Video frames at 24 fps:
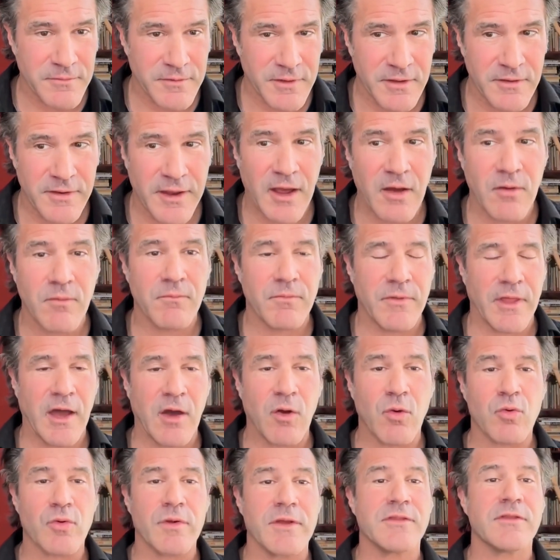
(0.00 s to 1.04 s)
Okay, now
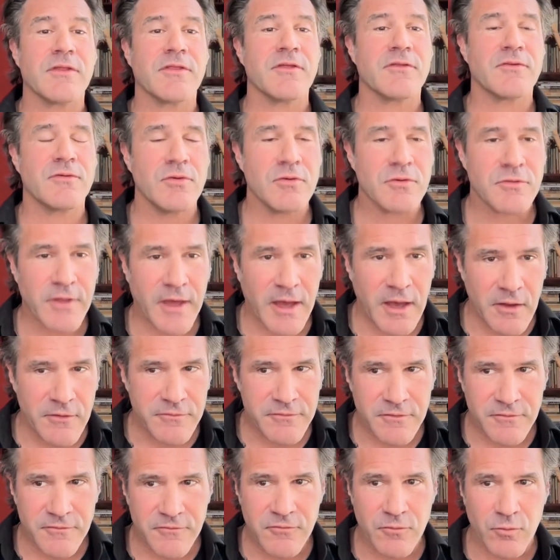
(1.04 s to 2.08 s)
we're into the
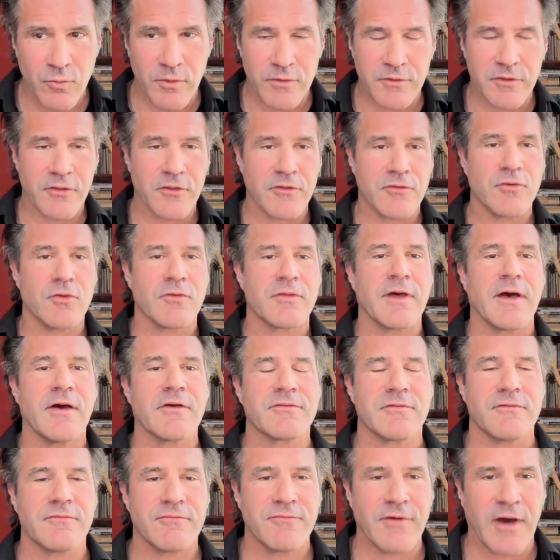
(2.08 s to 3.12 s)
2000s, we're into the
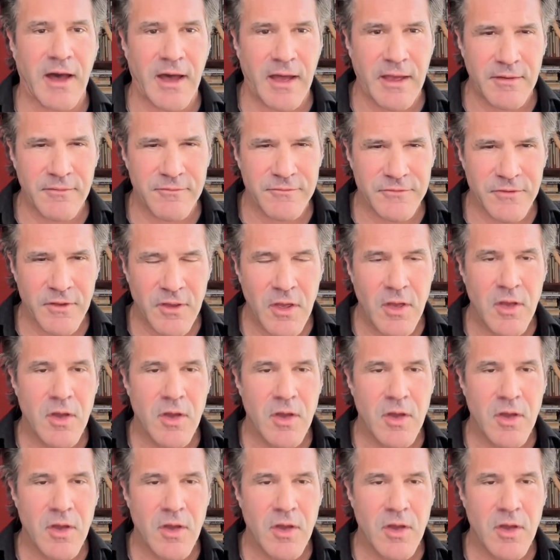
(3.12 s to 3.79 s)
2005s,